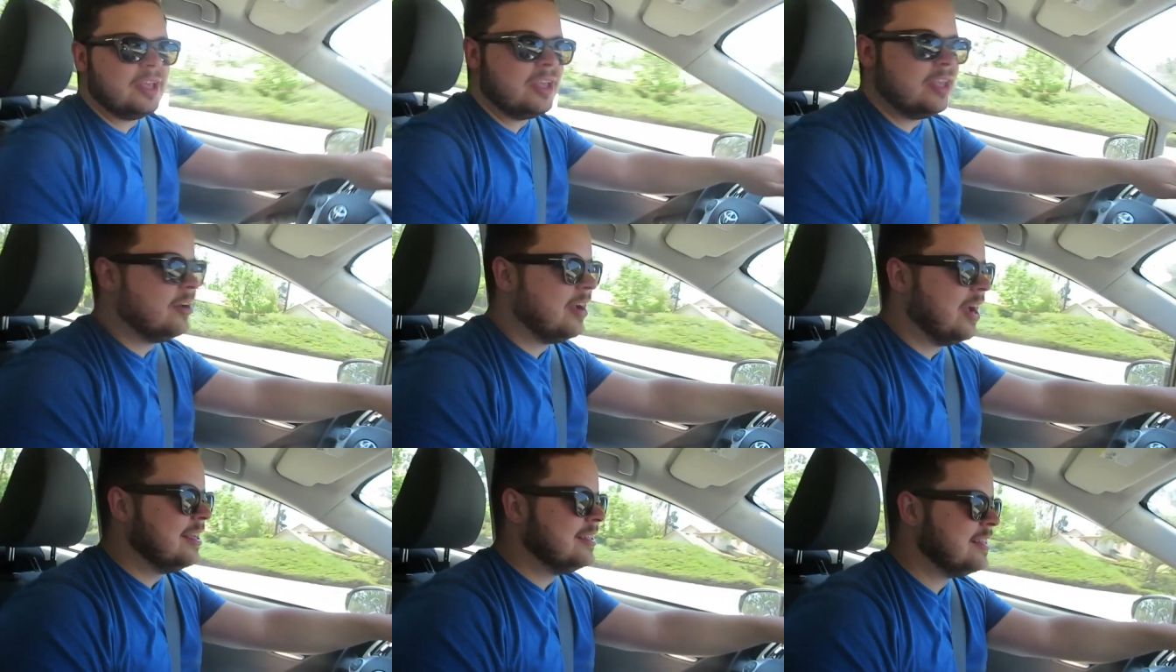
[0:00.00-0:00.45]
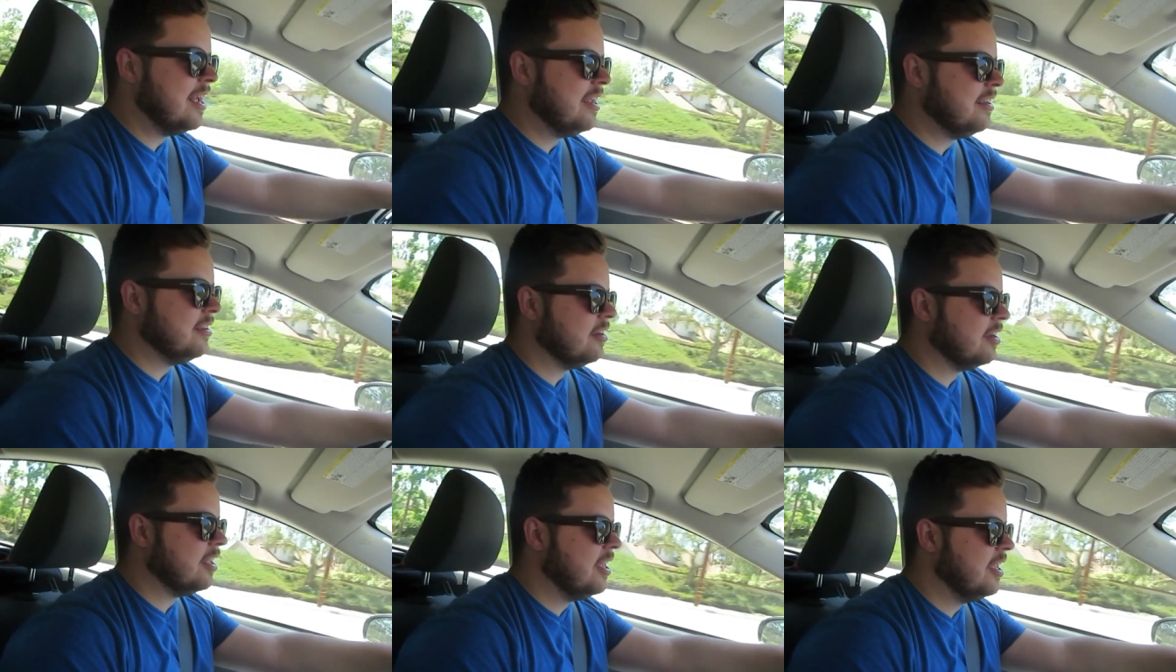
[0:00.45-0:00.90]
that you guys
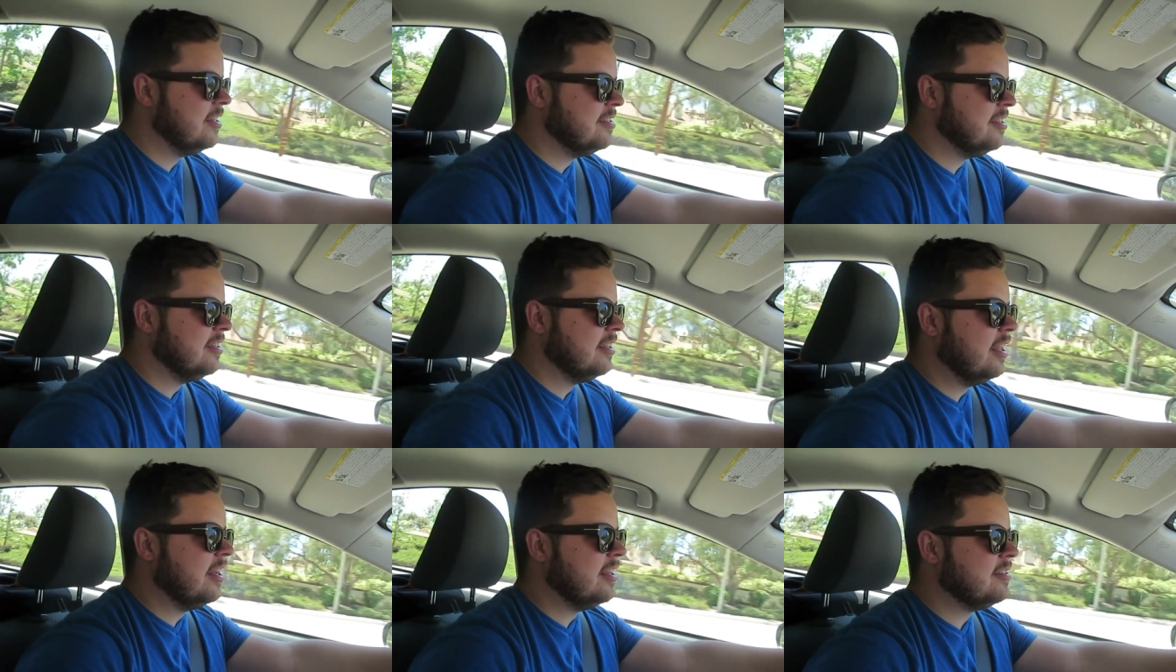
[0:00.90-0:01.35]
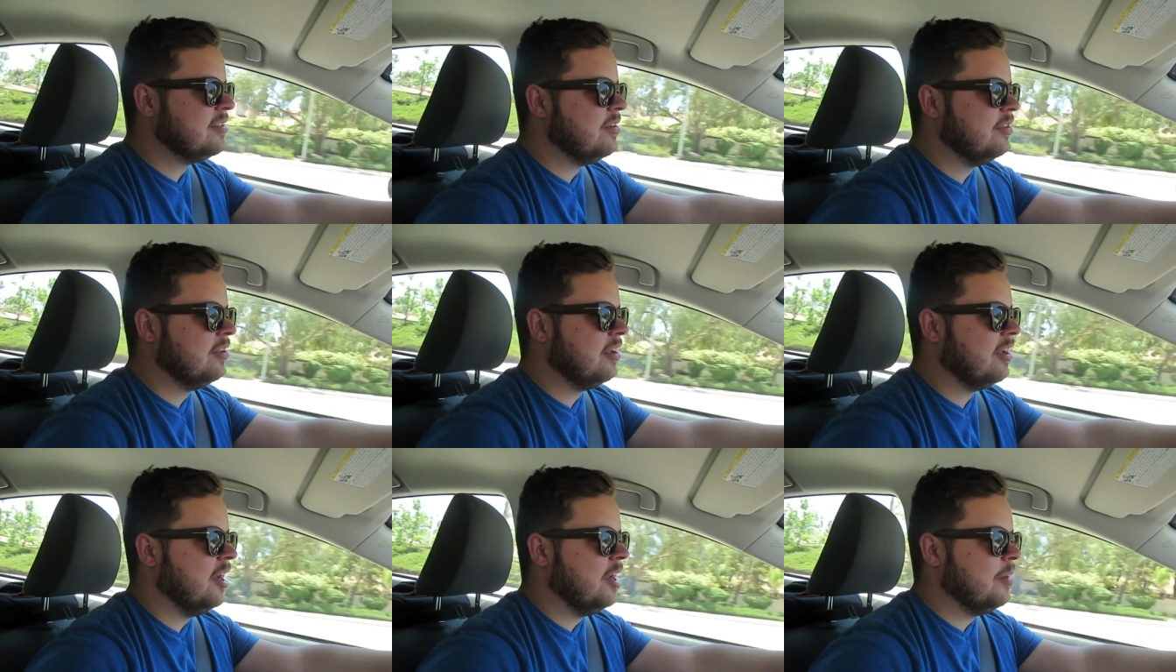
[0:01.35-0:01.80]
had your kids in? Let us
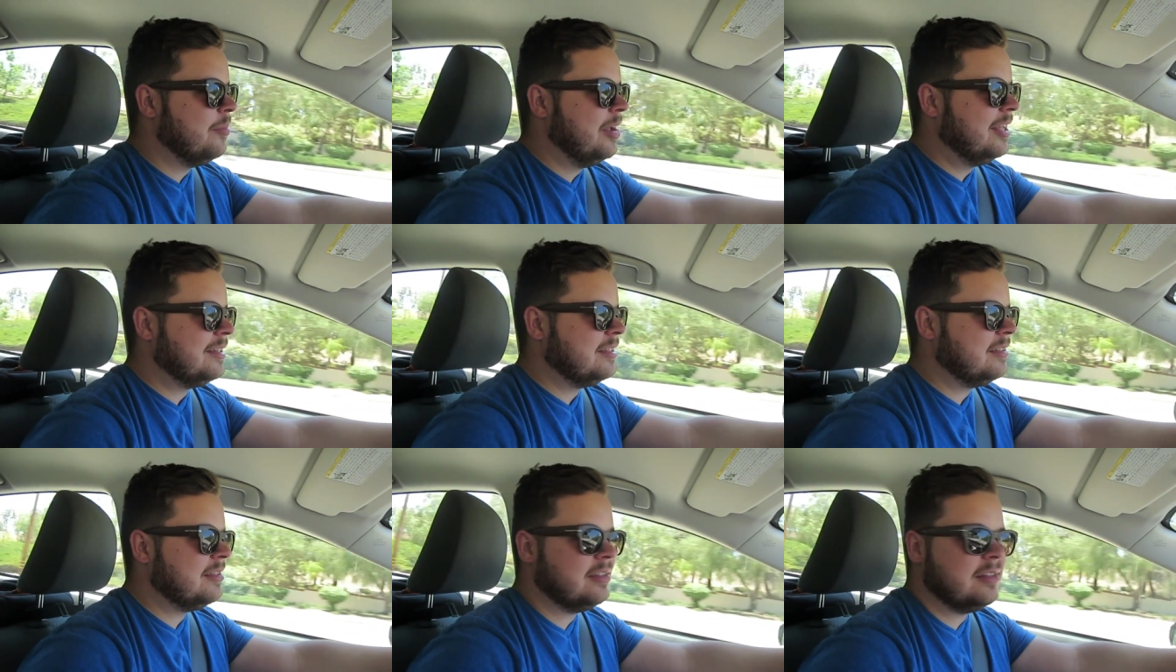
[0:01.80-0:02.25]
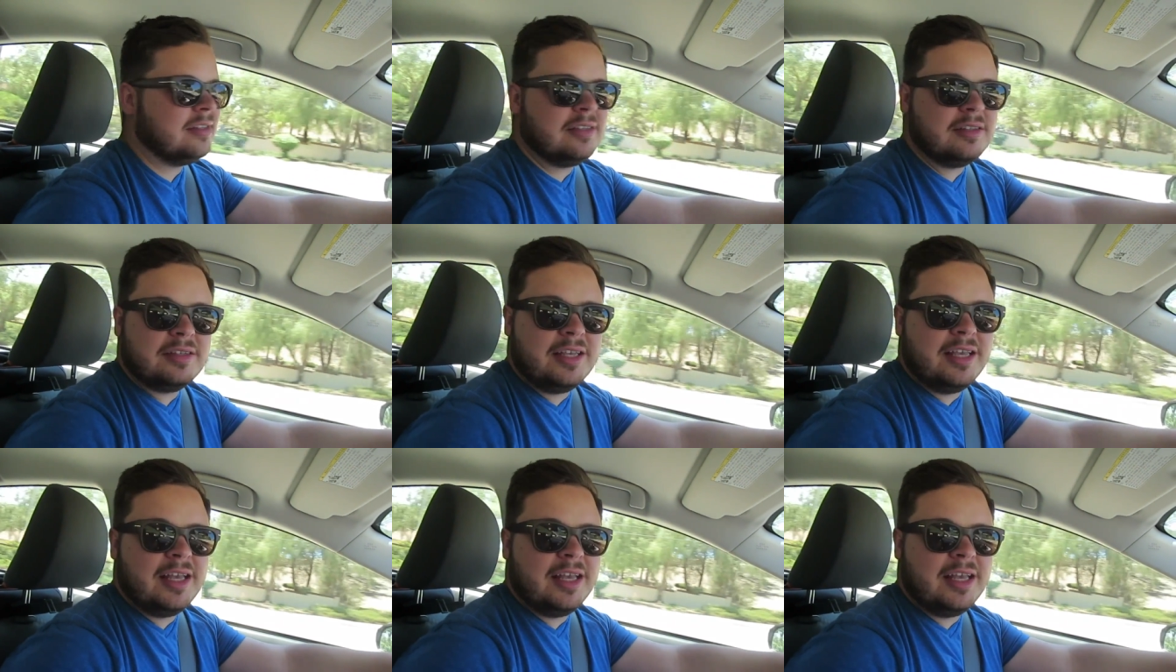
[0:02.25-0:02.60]
know in the comments. Yeah.